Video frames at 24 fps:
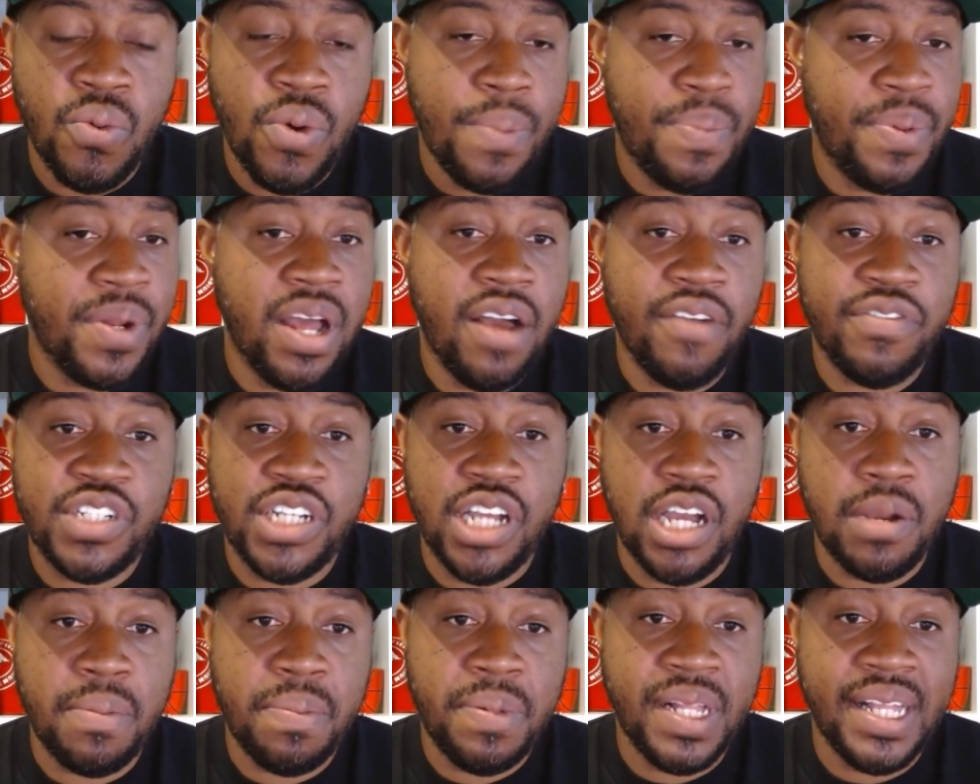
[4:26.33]
ripping off
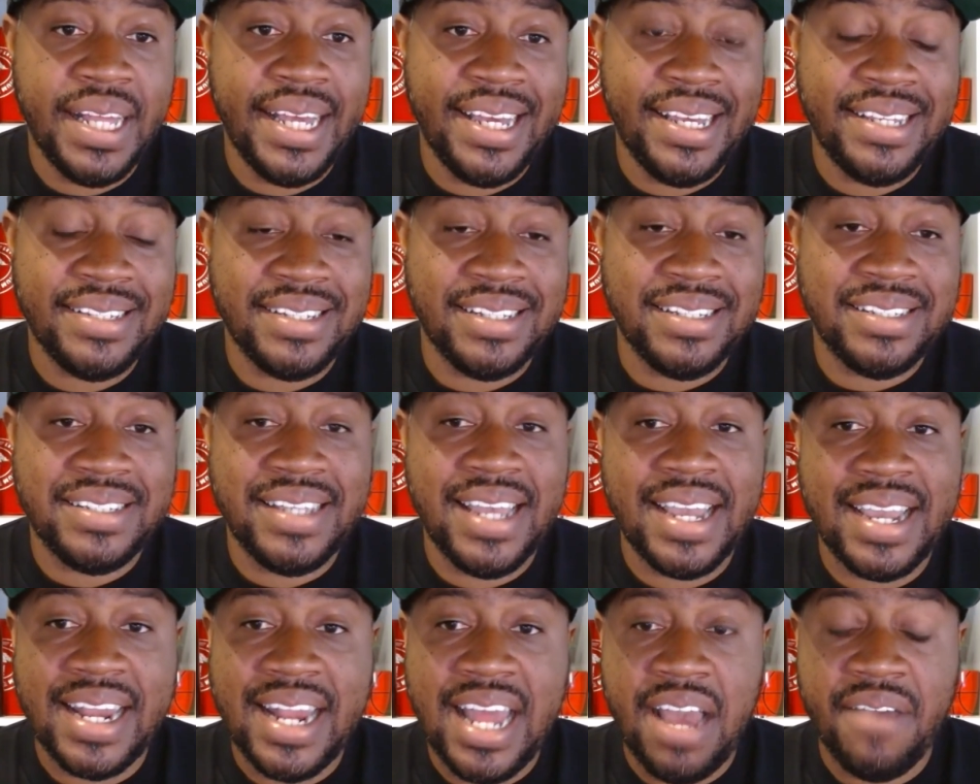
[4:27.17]
chunk plays in the
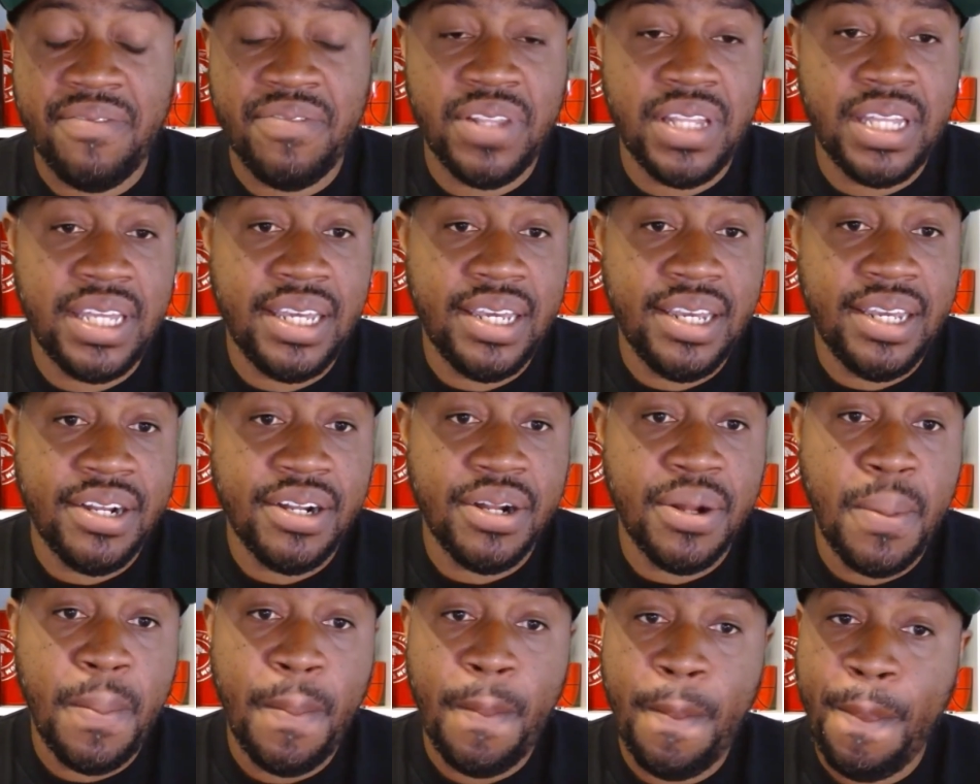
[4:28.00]
second half of the
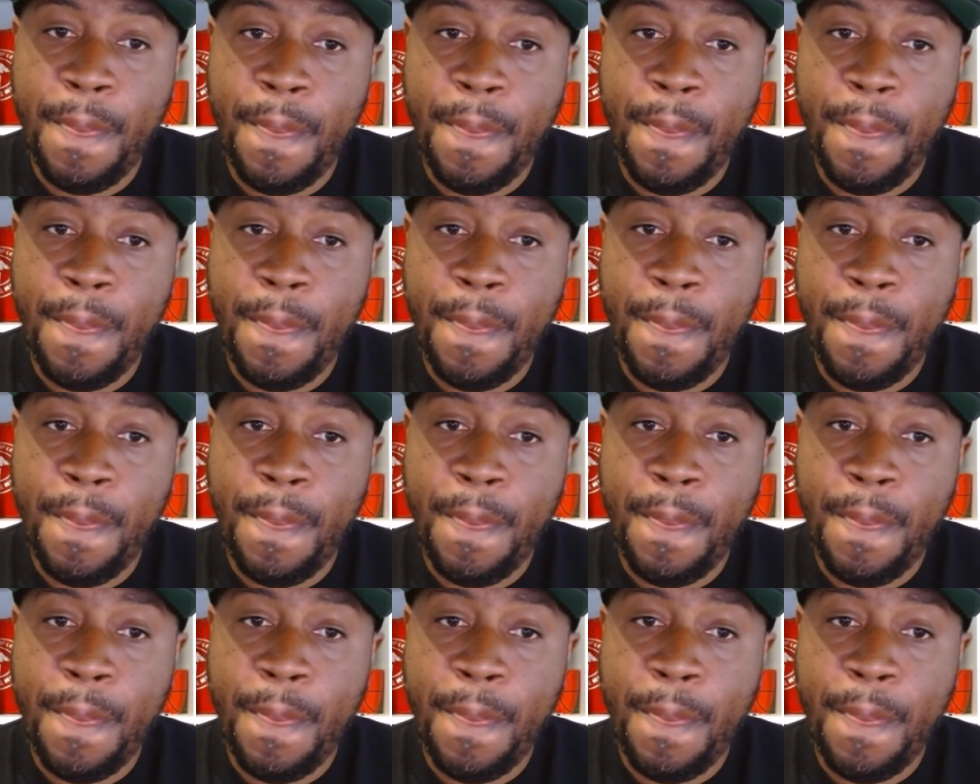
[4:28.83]
year,